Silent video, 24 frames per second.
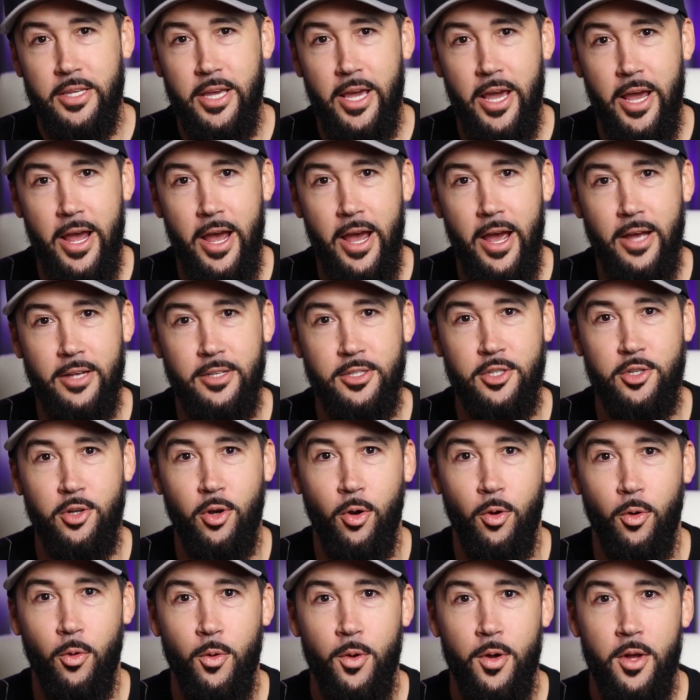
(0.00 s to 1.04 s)
Yeah,
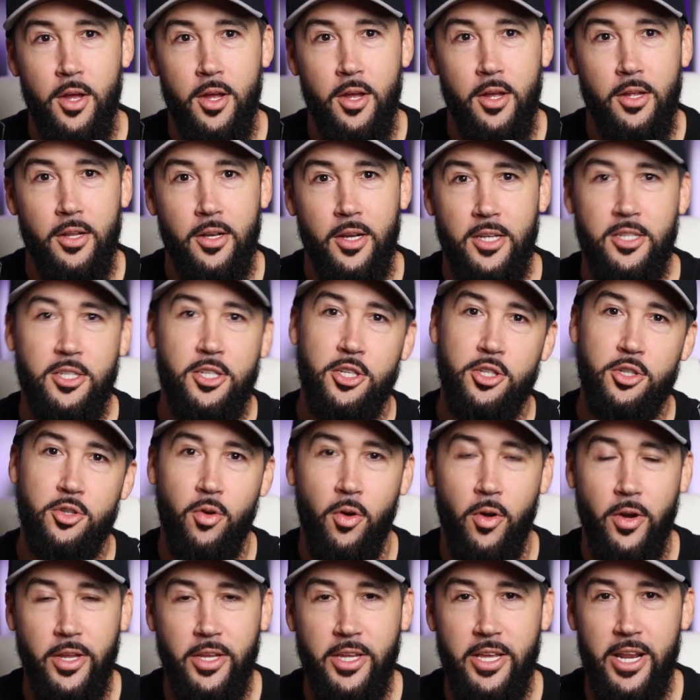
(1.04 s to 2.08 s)
so let's just
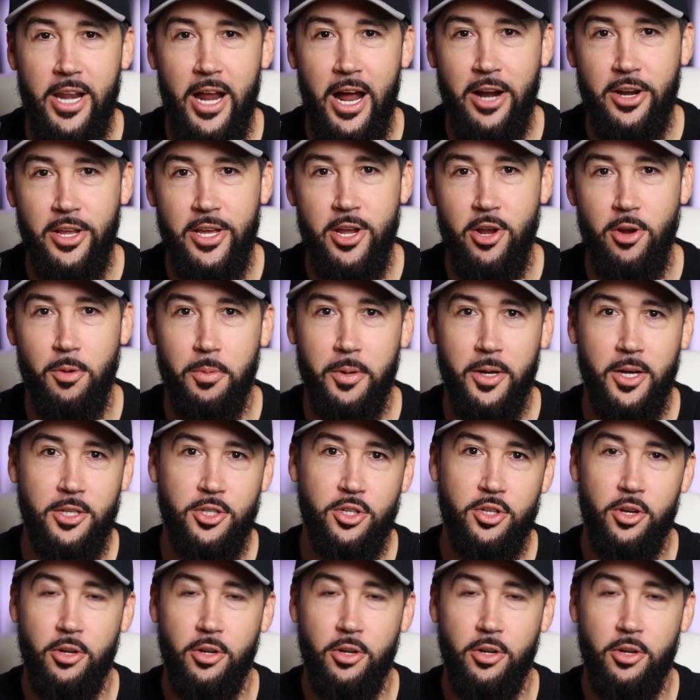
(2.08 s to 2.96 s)
go on and get out of here because,